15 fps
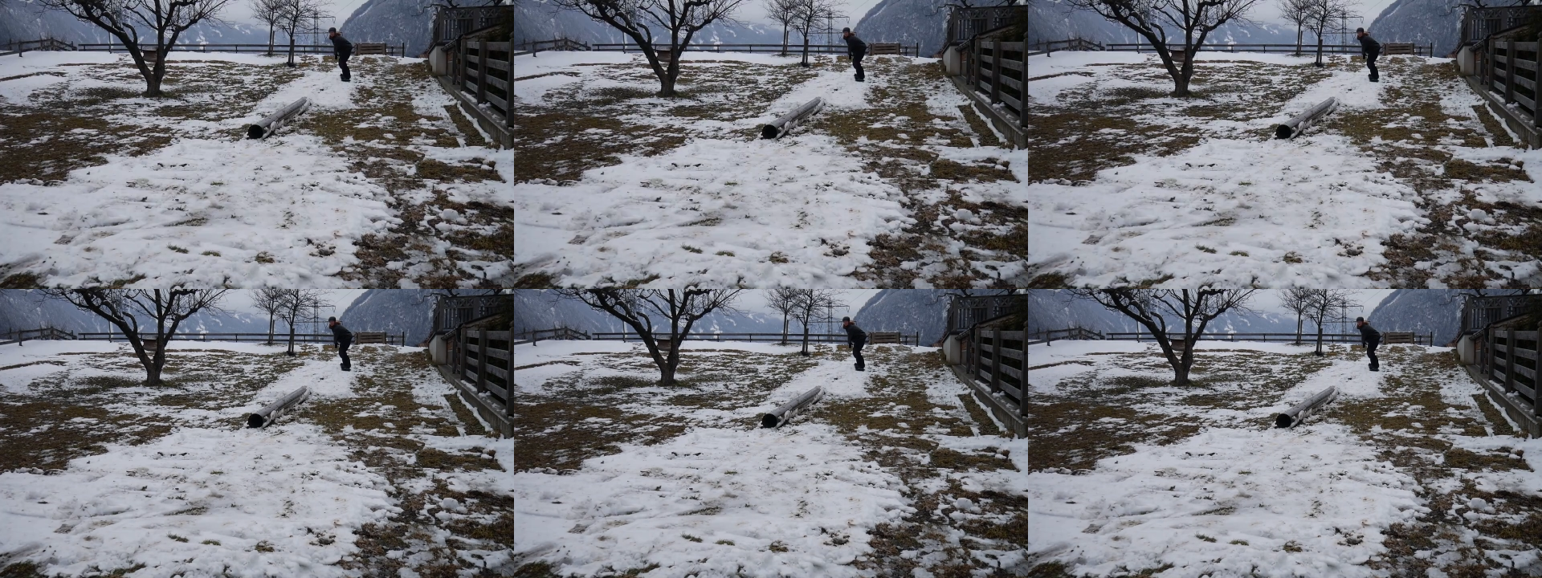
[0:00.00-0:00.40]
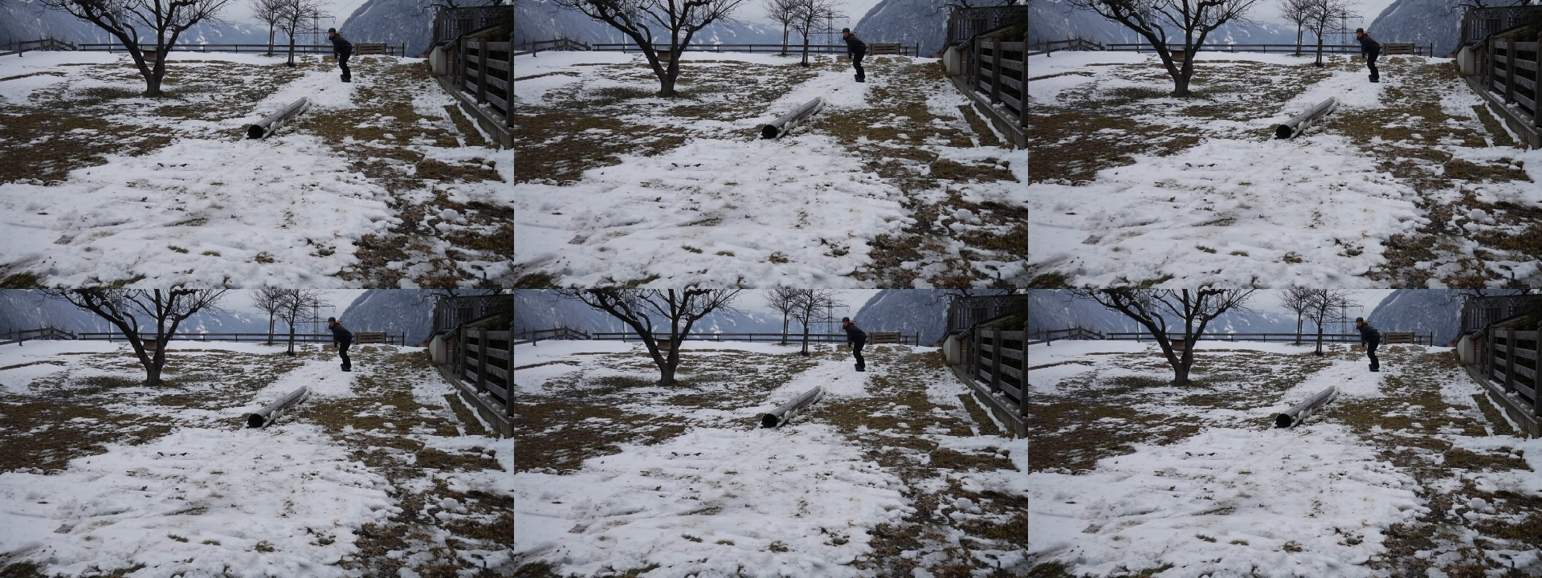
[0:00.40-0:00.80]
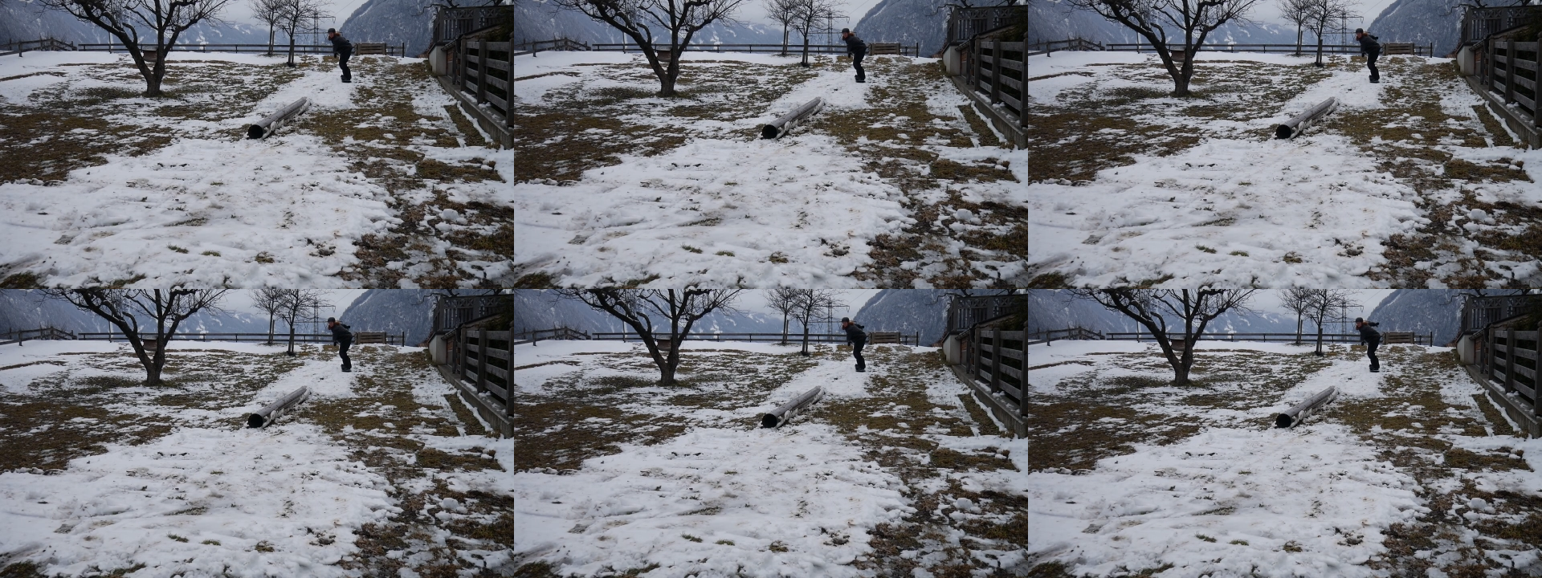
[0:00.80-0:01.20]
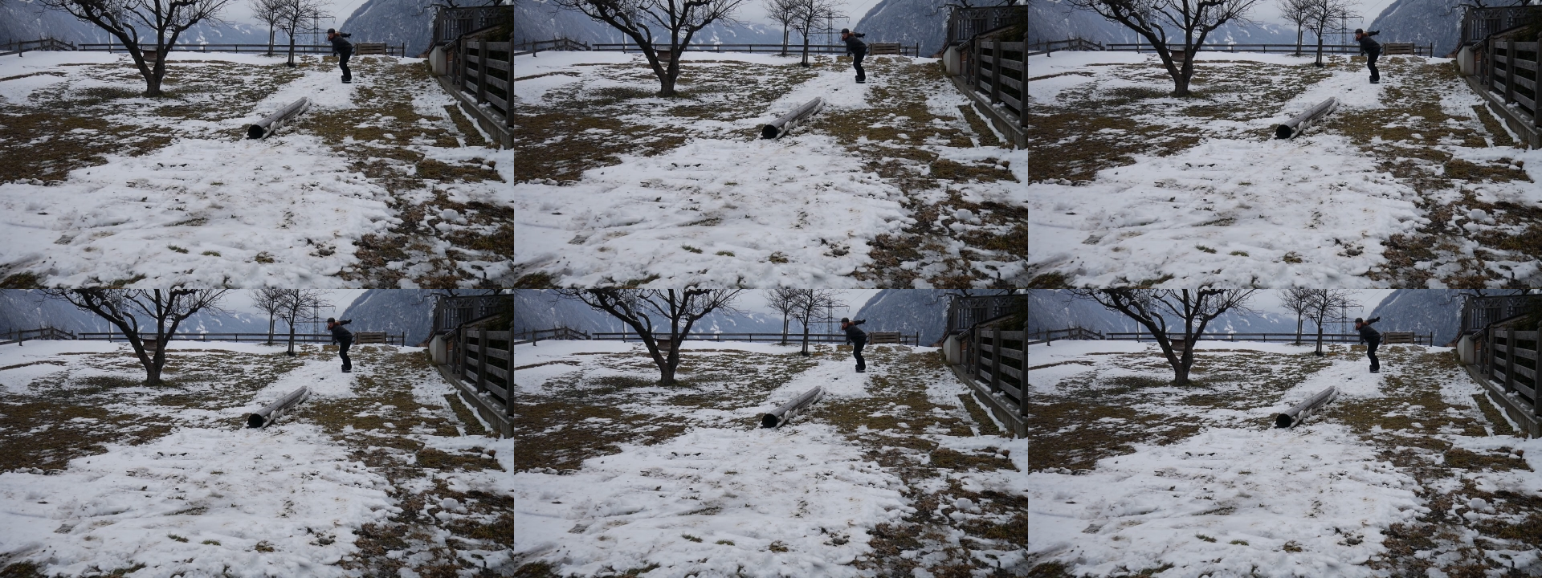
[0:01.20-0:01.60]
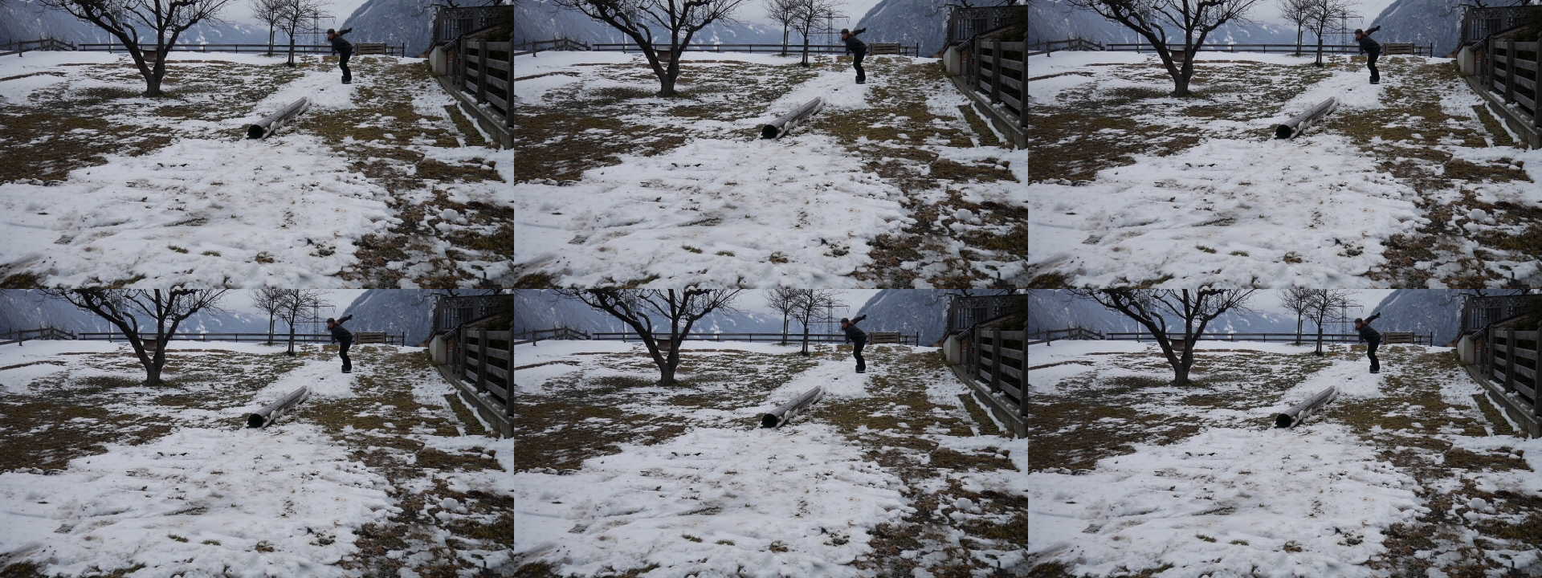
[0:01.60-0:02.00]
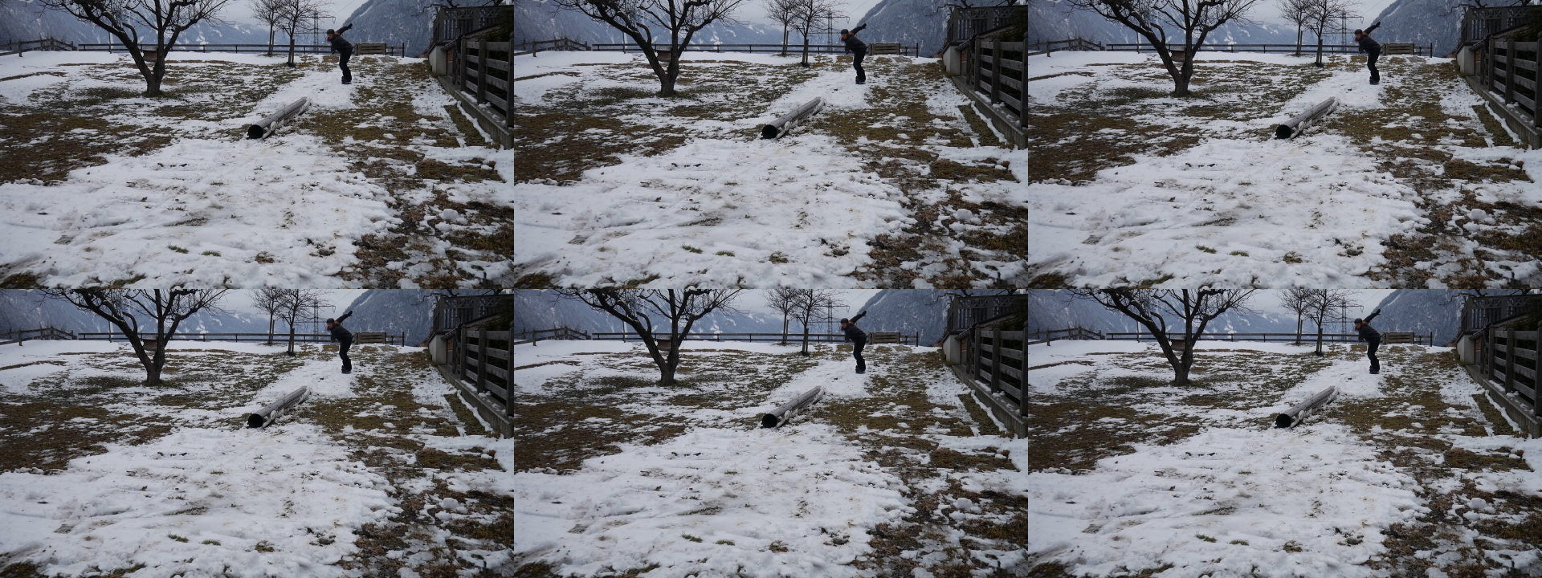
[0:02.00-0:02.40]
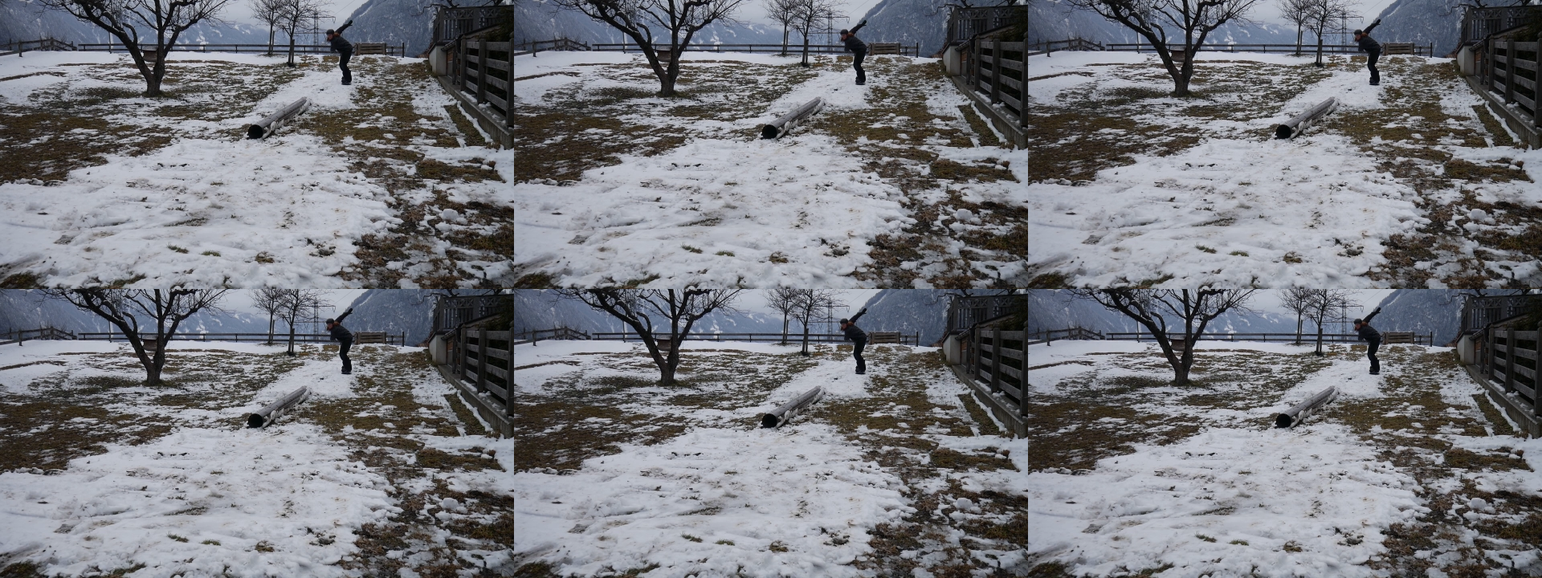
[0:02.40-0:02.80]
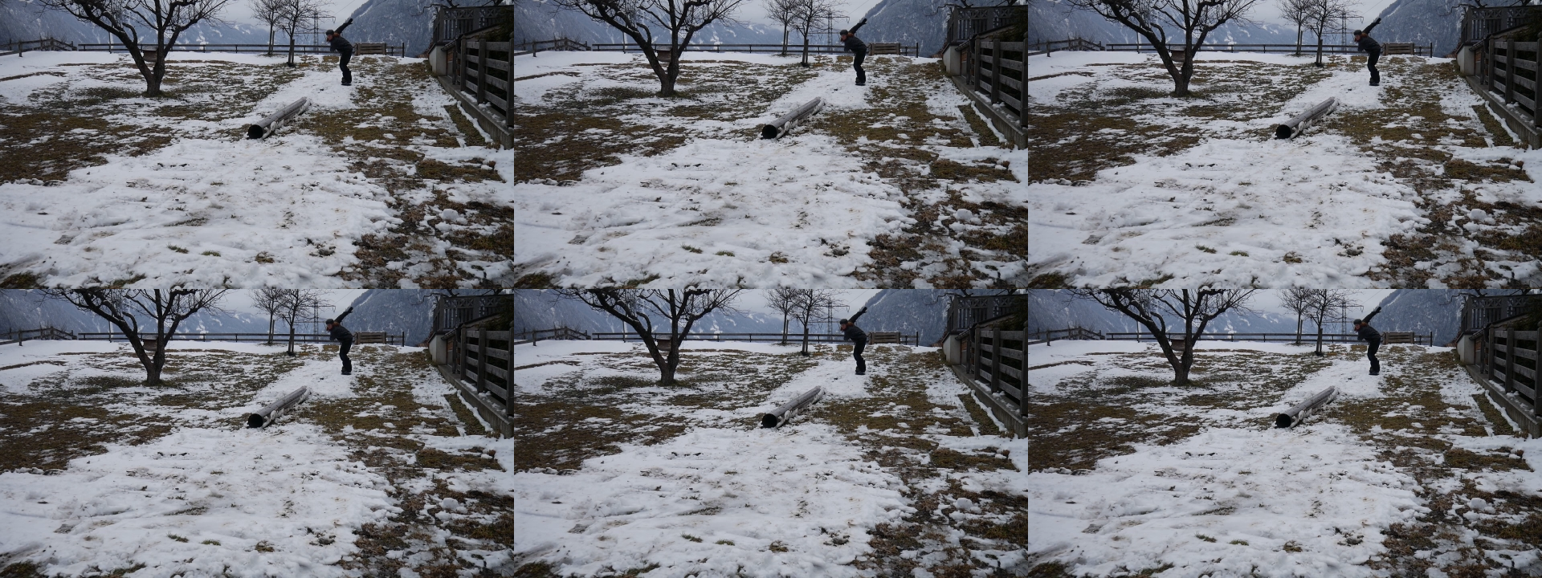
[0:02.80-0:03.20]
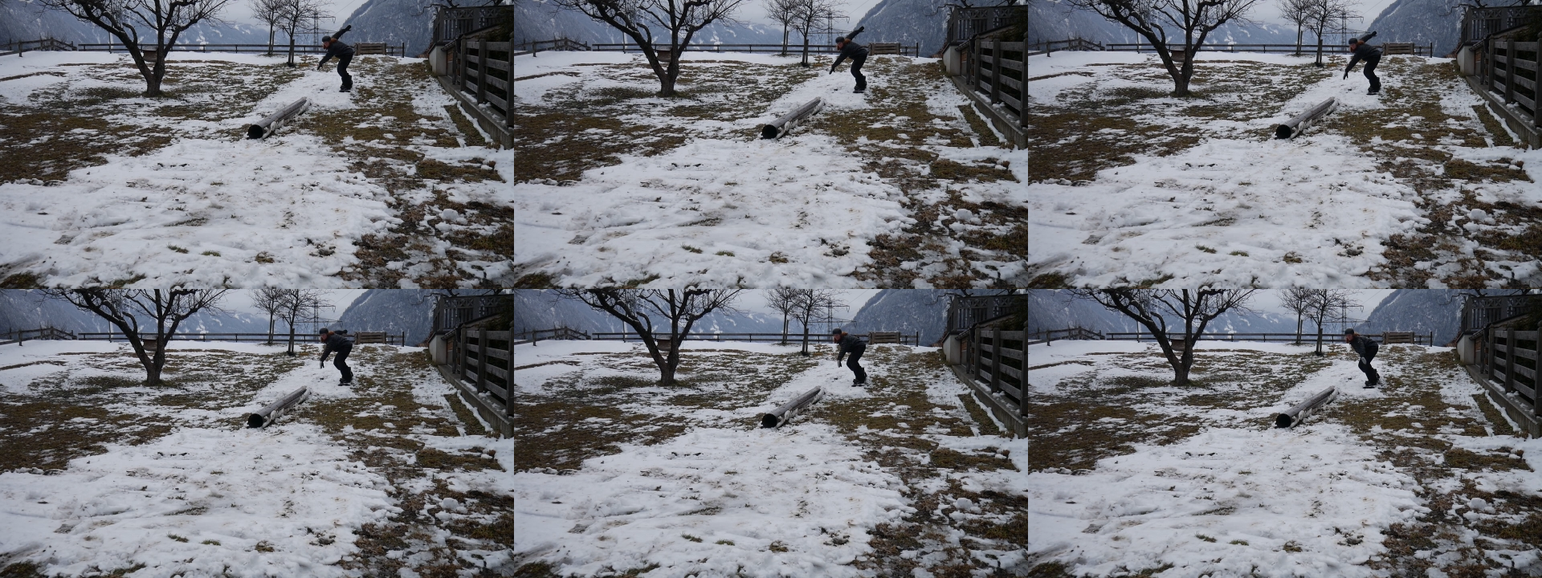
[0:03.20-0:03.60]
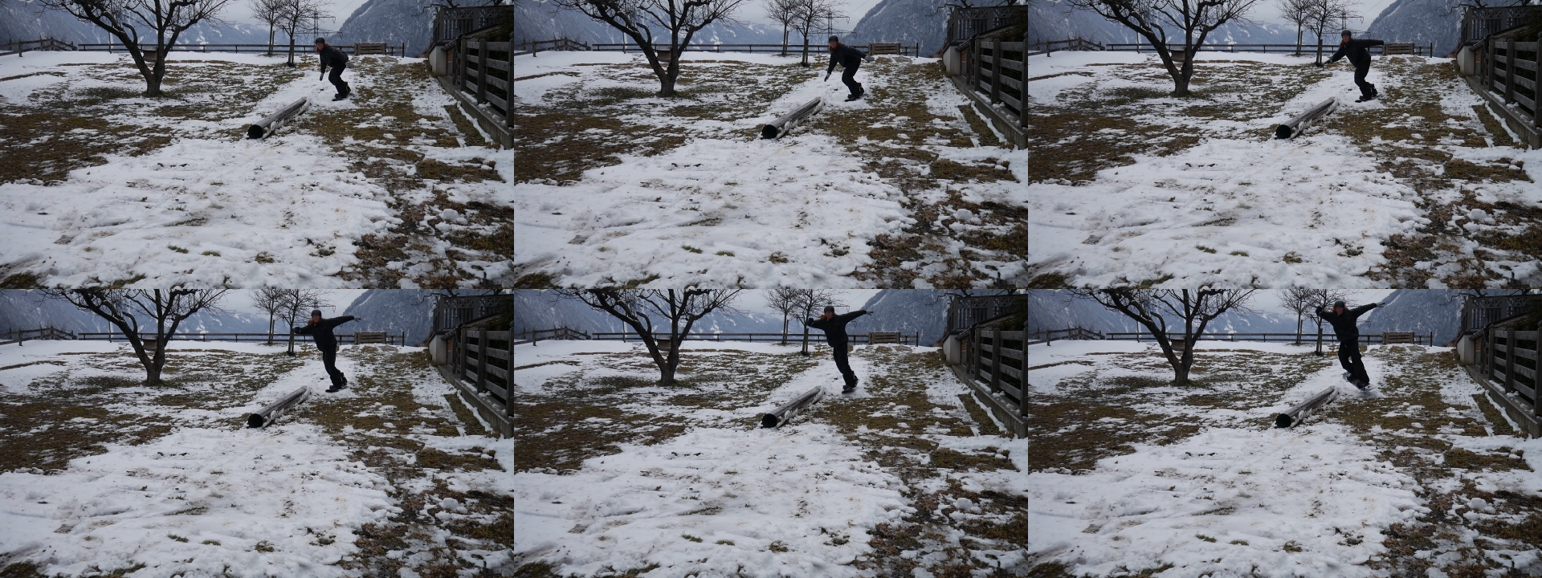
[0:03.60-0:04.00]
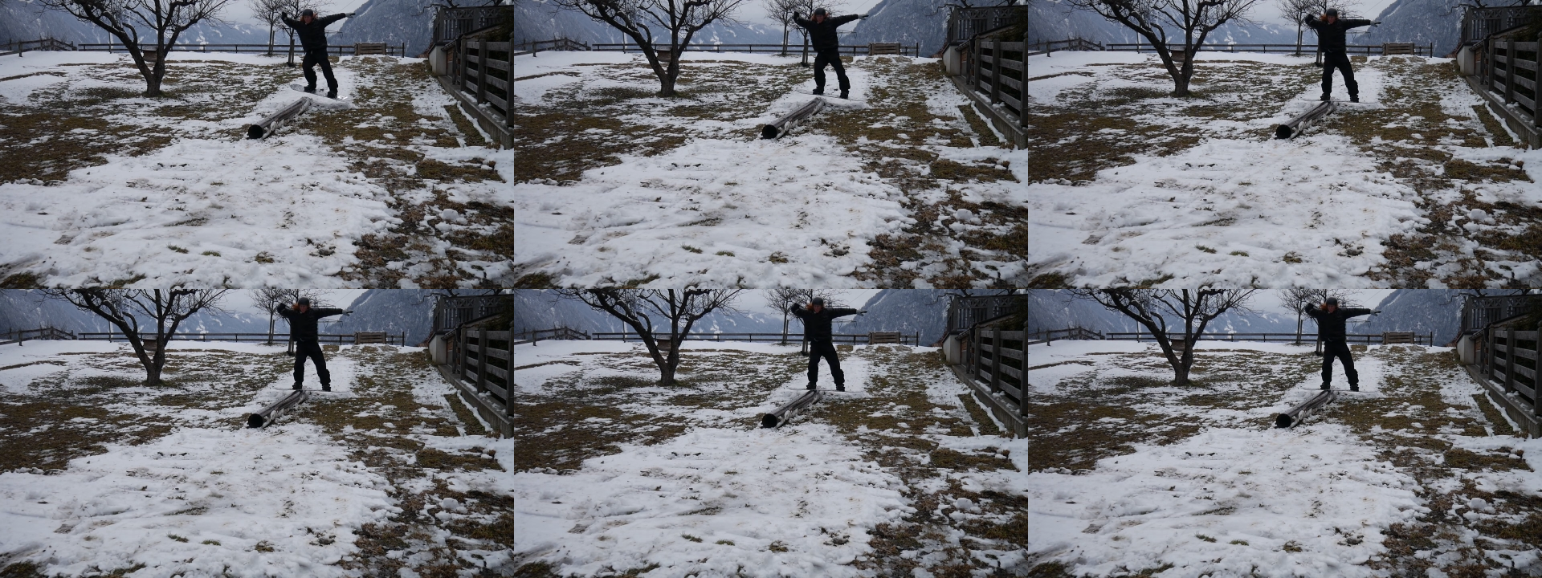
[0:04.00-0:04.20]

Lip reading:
No face is visible, so there are no lips to read.